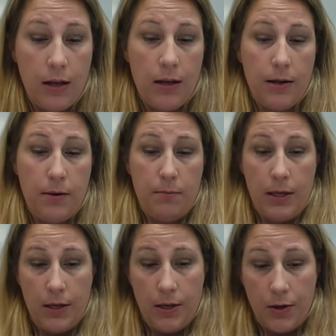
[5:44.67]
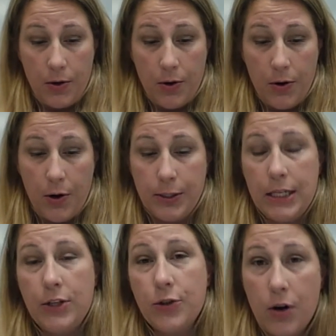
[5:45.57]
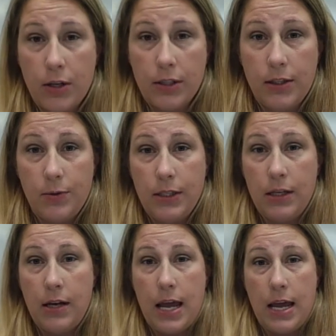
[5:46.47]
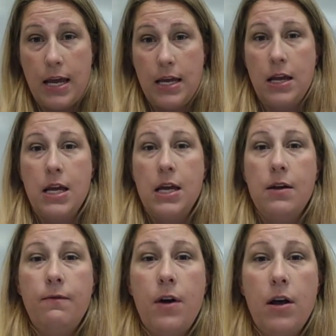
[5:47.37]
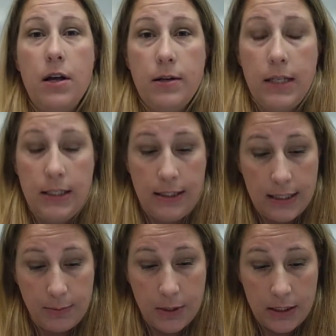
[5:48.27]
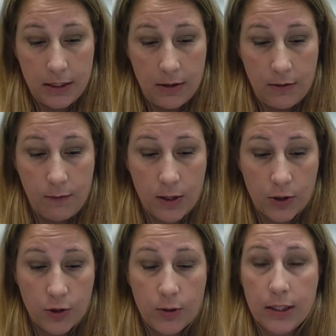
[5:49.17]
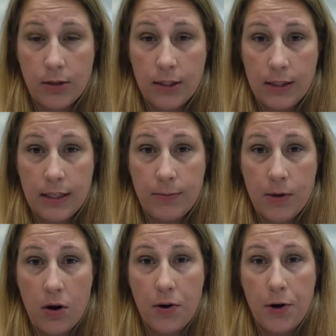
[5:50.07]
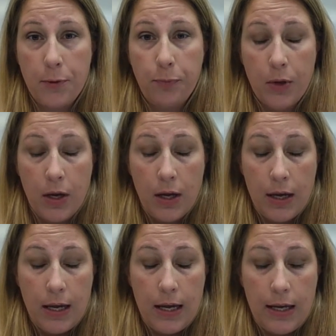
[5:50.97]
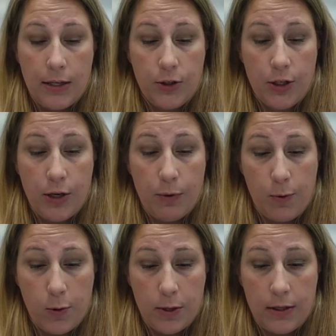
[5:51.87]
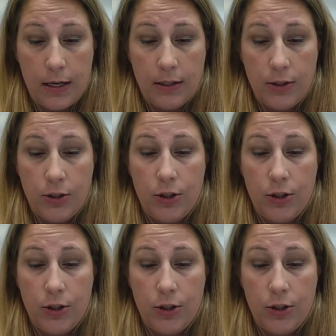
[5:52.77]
Her teacher also did an assessment, functional skills assessment on her, and she reported that